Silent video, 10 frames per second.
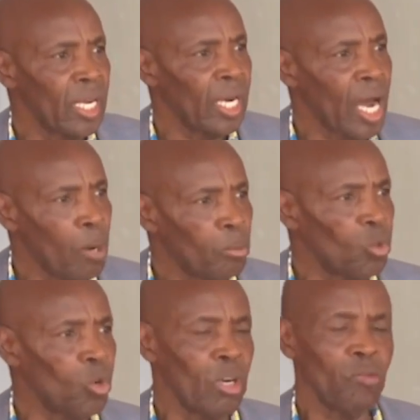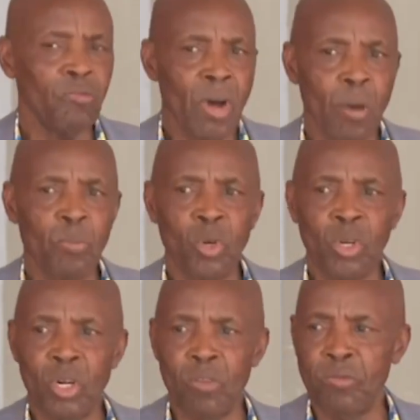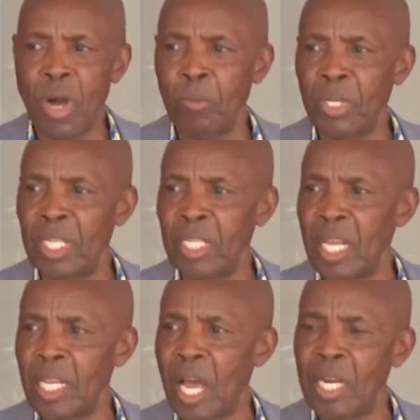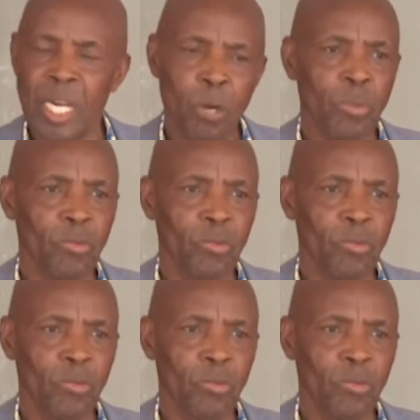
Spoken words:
come to confirm, that a number